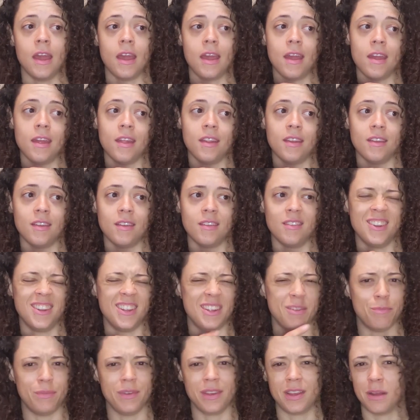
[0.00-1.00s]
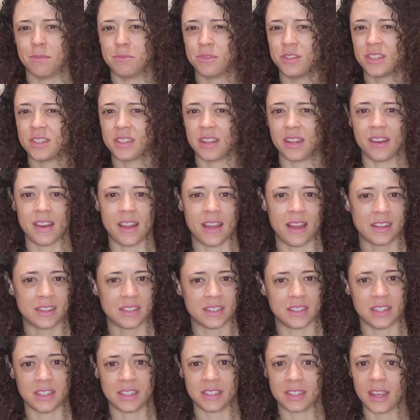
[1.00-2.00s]
And it becomes just a
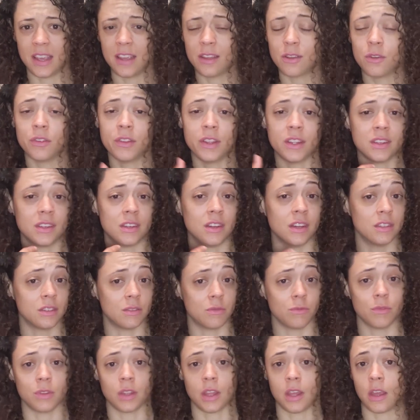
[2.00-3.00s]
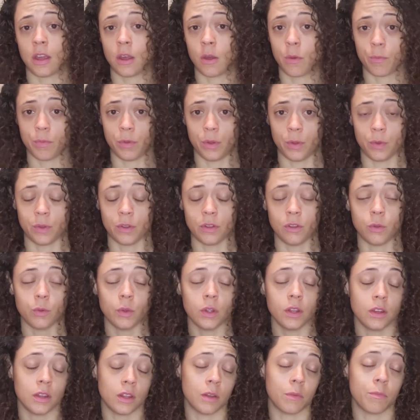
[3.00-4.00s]
nasty cycle that doesn't really help you,
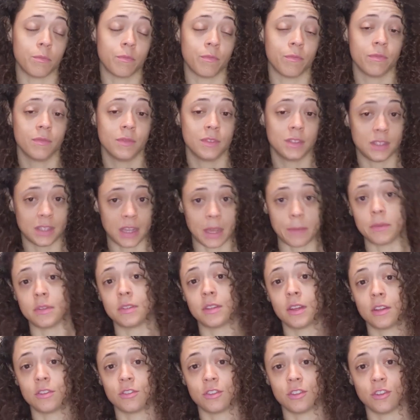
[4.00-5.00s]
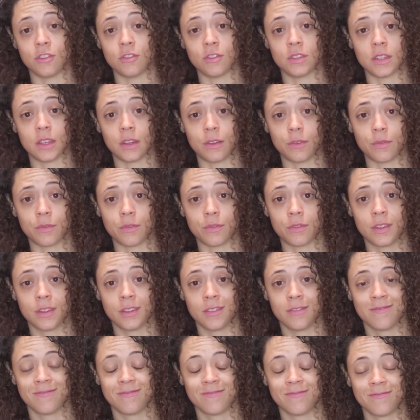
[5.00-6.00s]
and you end up sabotaging yourself.
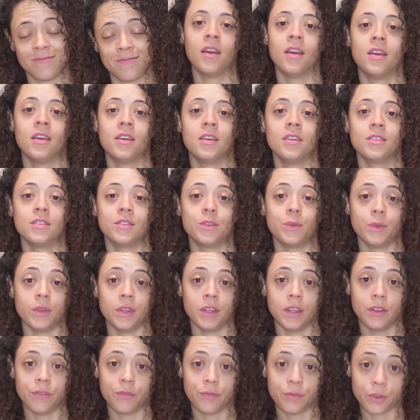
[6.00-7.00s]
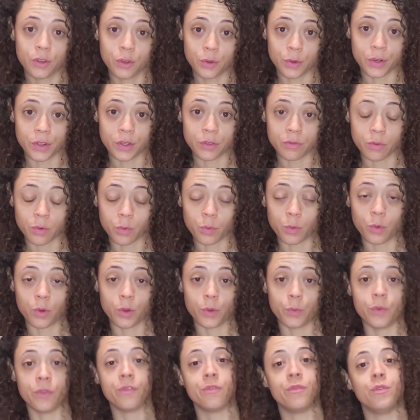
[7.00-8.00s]
So if you're going to
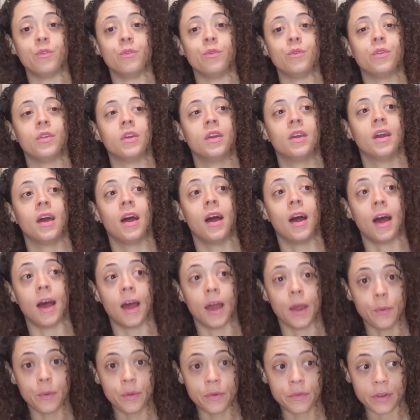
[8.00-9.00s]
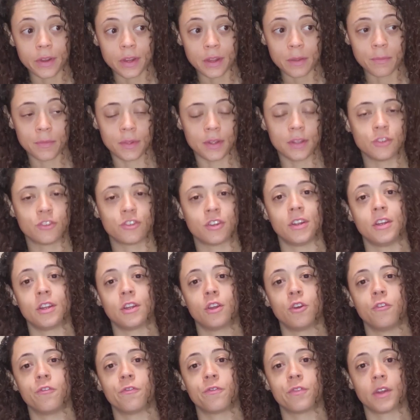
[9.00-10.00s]
reward with food, I would
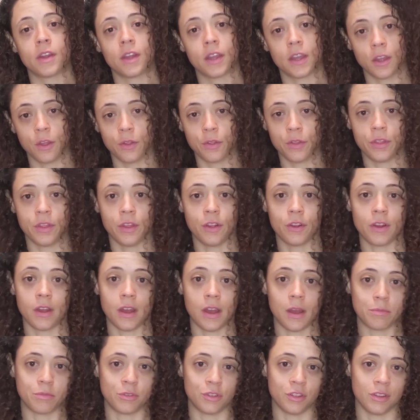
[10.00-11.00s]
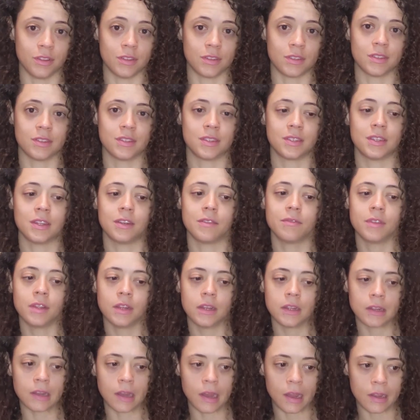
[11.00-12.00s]
recommend trying to go for healthier options.
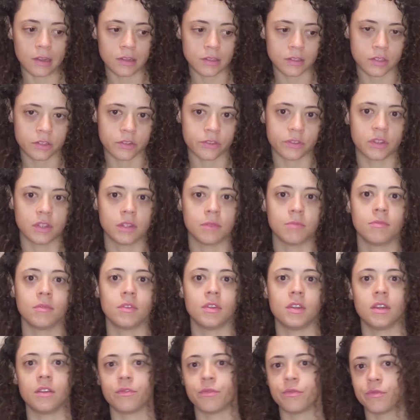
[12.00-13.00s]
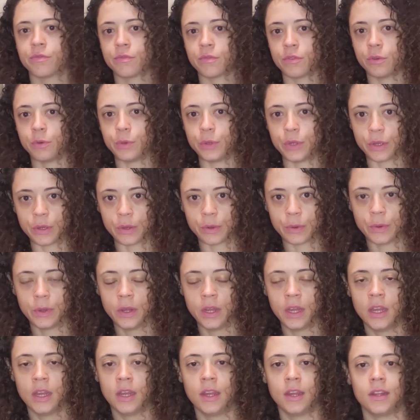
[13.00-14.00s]
Instead of getting ice cream, get
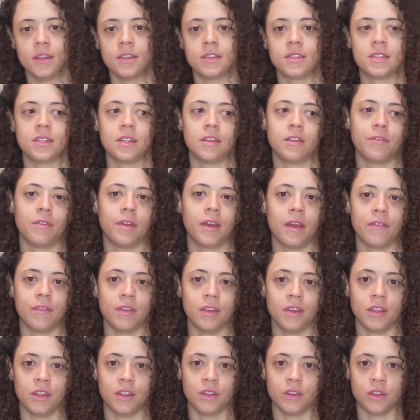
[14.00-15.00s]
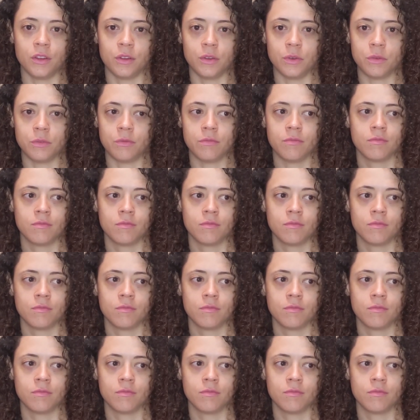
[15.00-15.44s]
froyo. Instead of having,